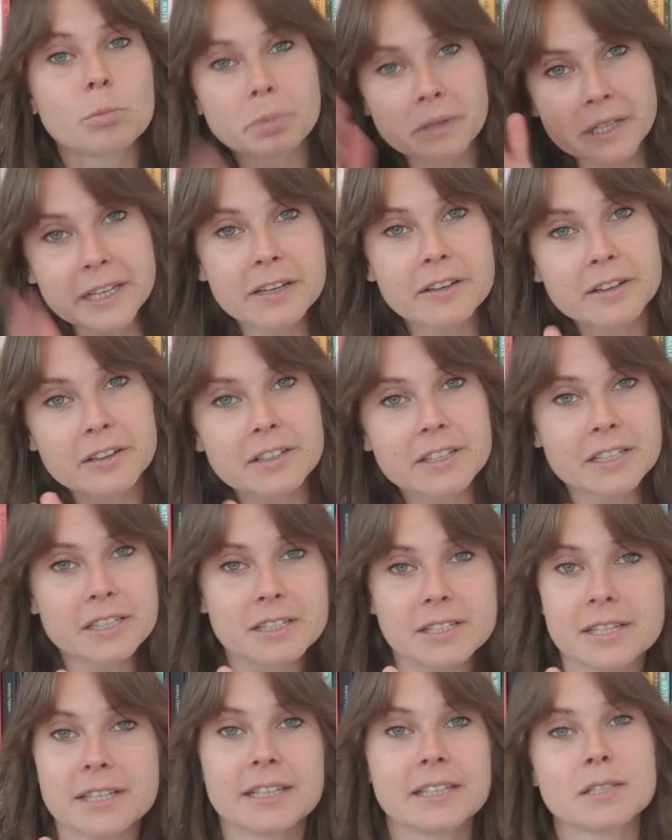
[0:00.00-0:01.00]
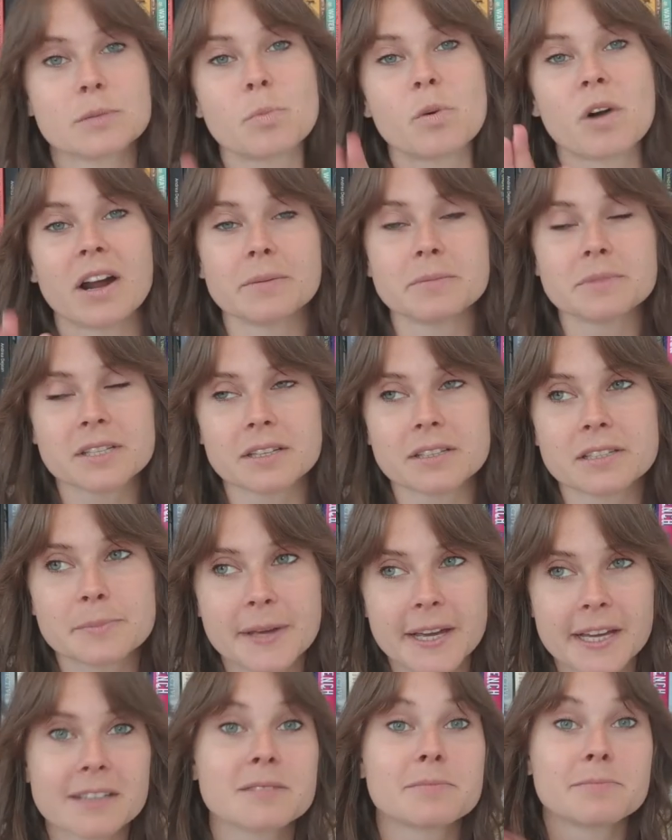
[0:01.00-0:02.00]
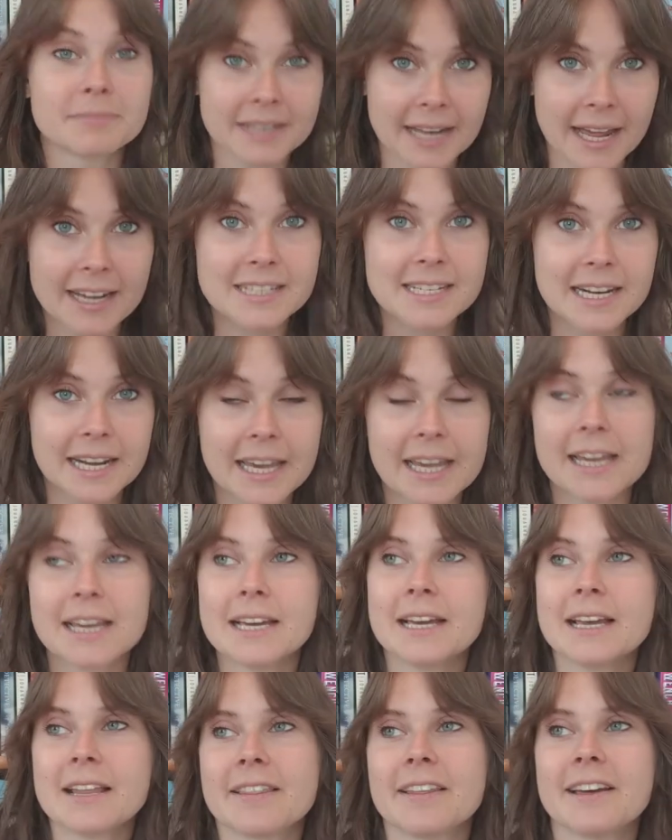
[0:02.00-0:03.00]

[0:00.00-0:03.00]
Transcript: blinkered into his prime suspect, Natalie,